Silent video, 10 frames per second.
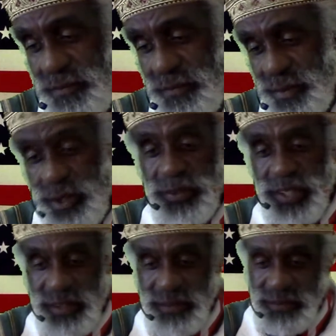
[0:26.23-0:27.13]

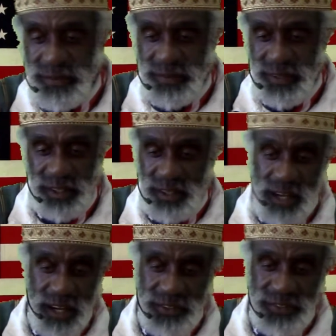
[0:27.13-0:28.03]
buildings, our
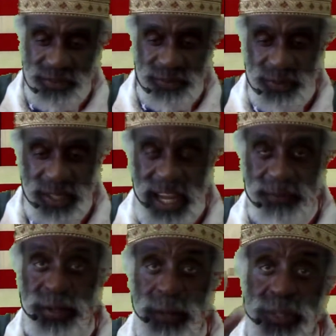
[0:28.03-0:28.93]
laws, we have
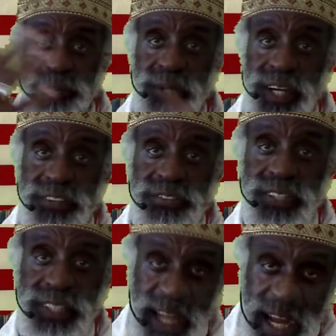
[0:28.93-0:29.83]
public prayers to
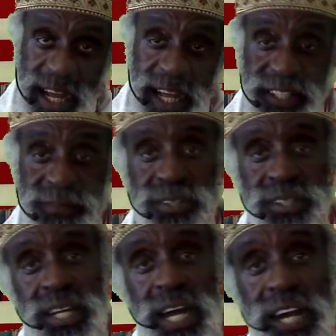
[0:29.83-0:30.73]
God, even the
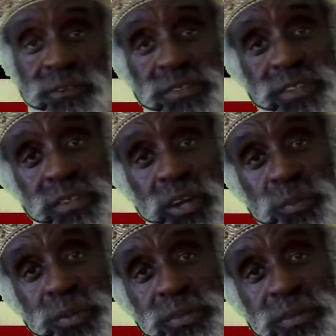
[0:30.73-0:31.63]
Congress is
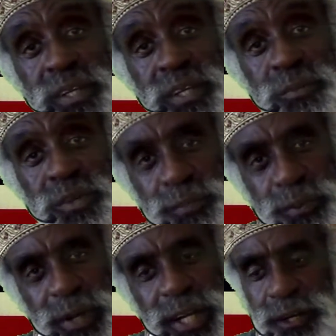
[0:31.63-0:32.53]
opened with
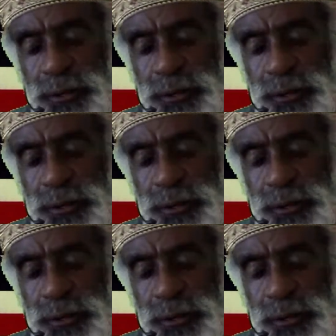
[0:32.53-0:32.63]
prayer.